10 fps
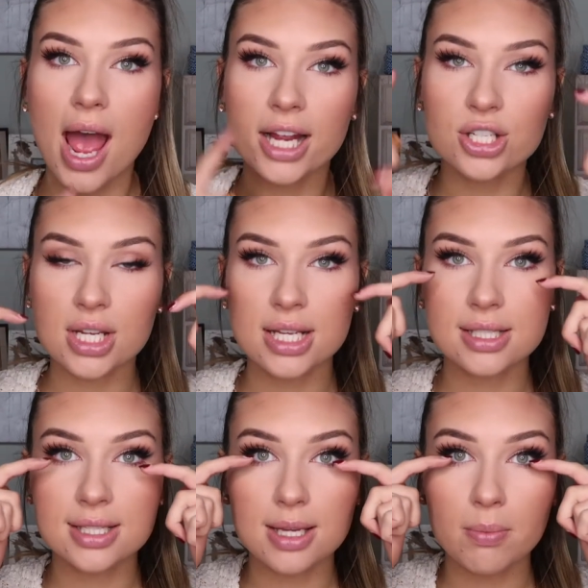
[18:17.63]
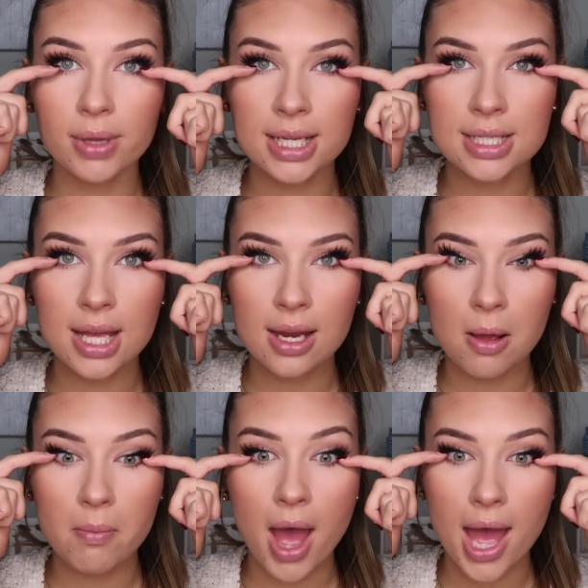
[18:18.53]
I just
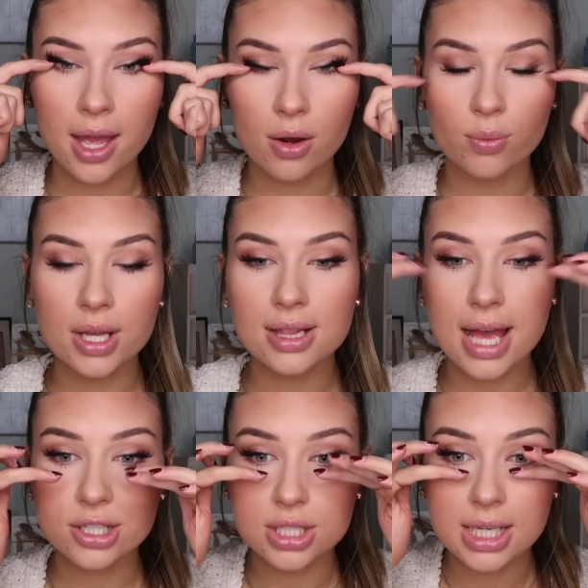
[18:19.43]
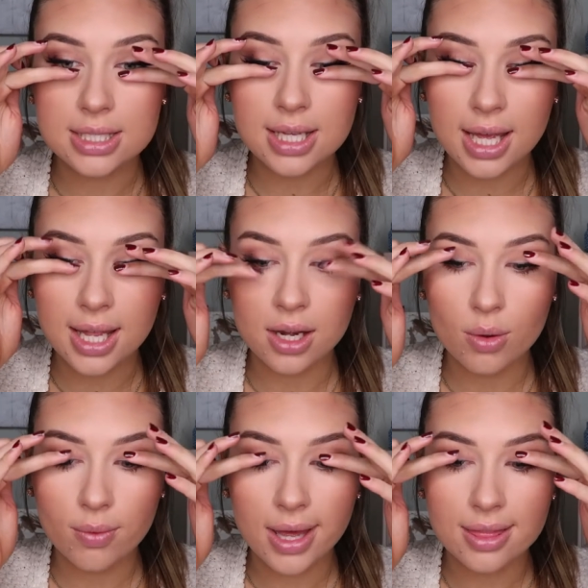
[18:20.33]
blended my real lashes in
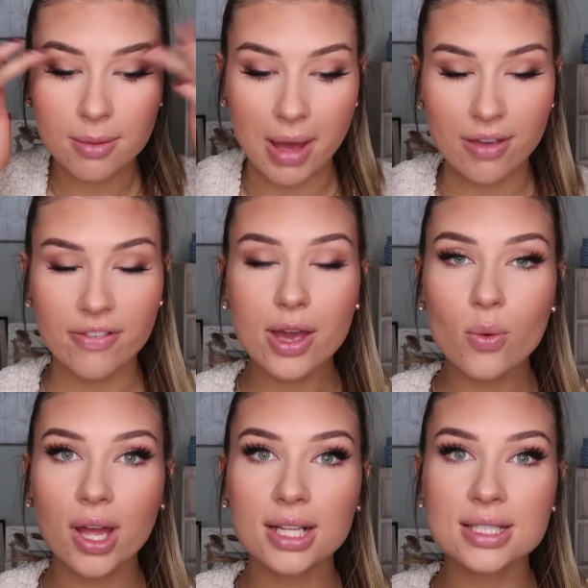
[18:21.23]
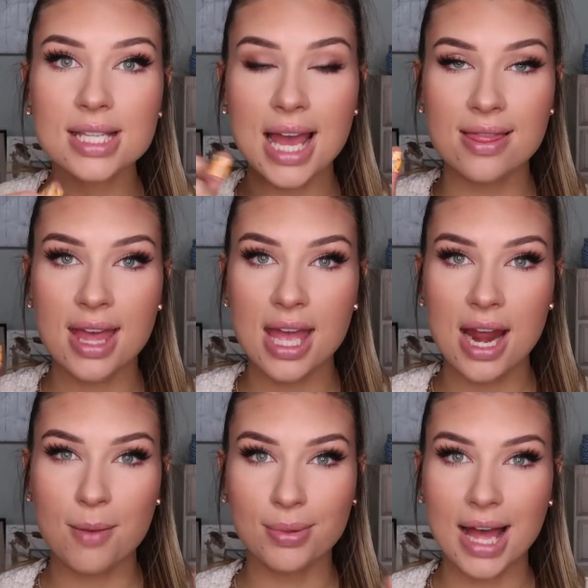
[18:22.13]
with my fake ones and then
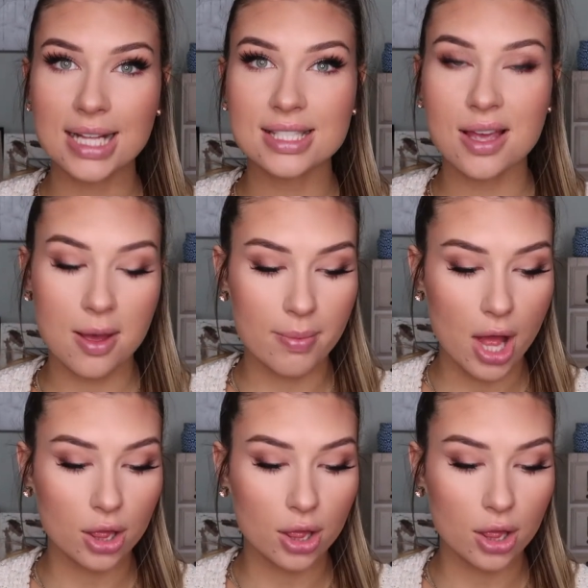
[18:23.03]
applied some